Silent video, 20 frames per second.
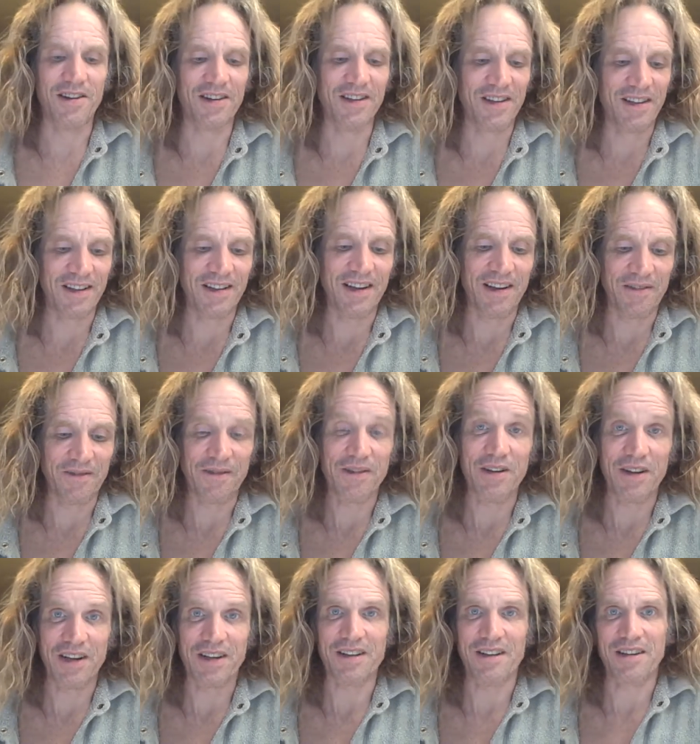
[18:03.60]
Yeah,
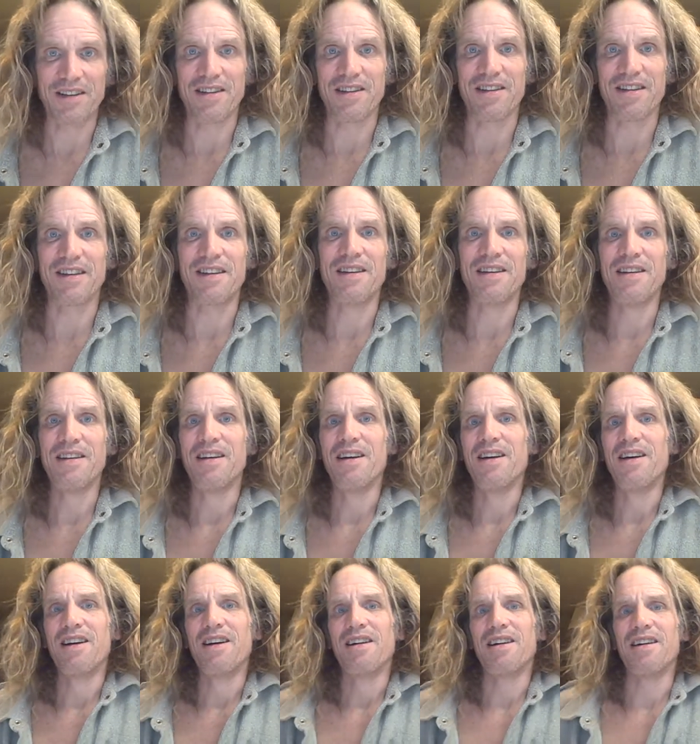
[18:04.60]
very clearly.
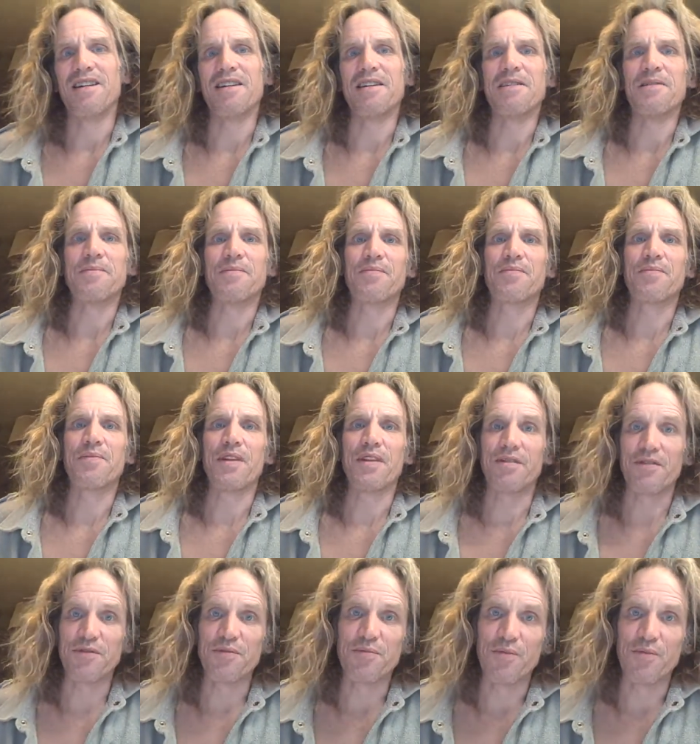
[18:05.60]
It's